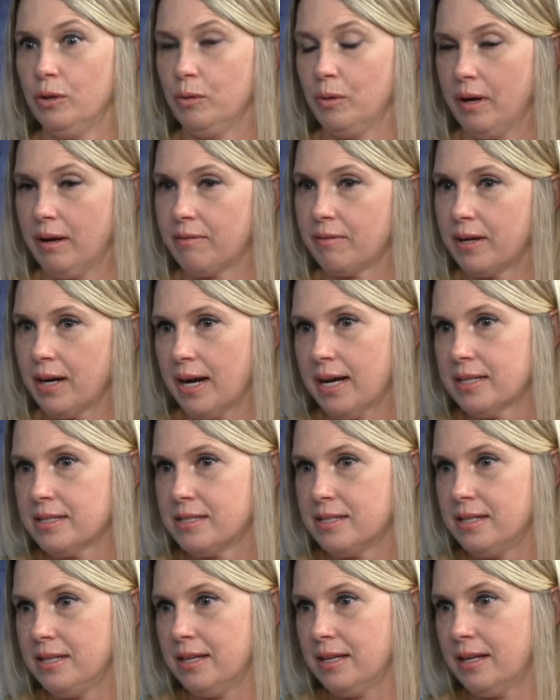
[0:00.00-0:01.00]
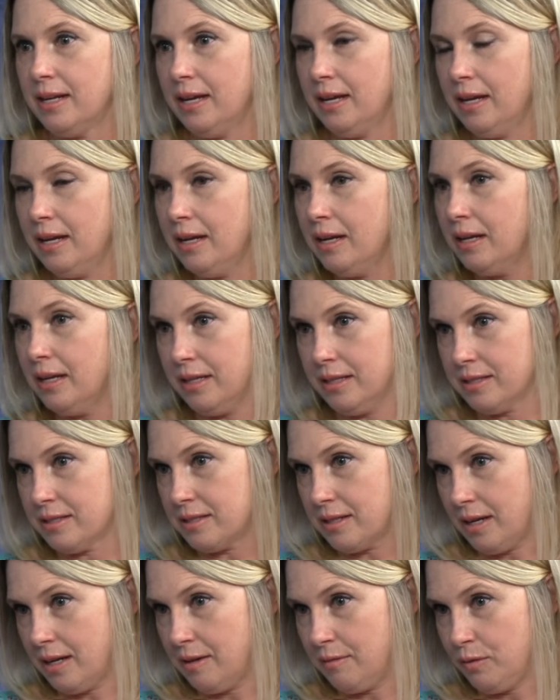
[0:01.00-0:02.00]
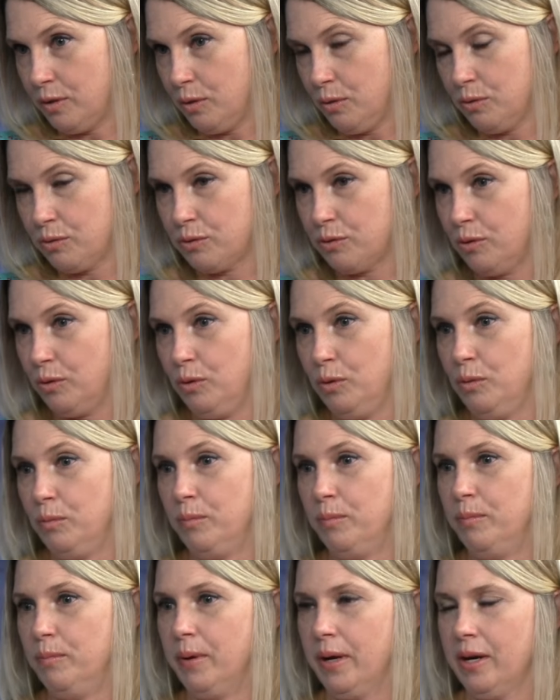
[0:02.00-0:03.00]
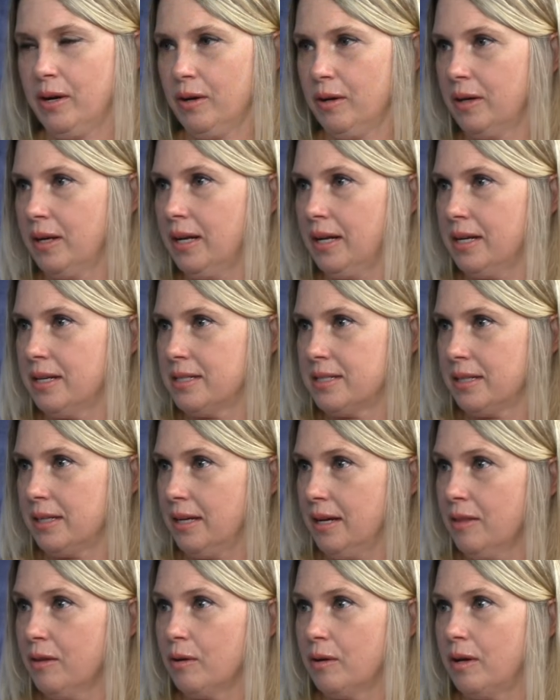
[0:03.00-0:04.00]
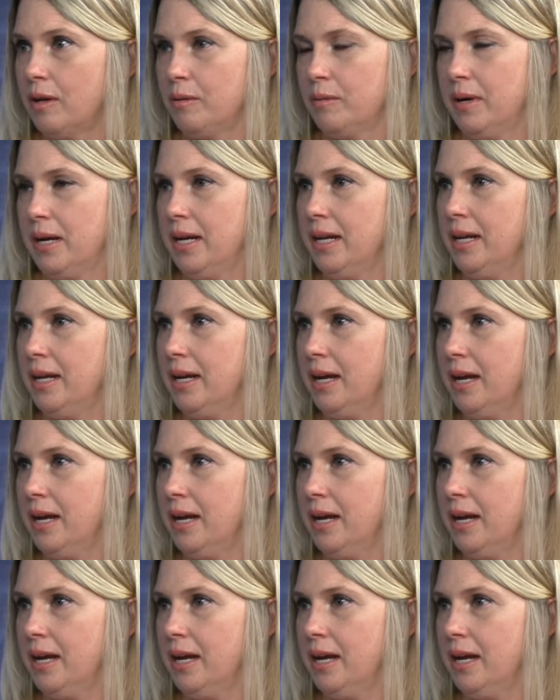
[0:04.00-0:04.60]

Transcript: have God's DNA inside of you, so you better get it together already,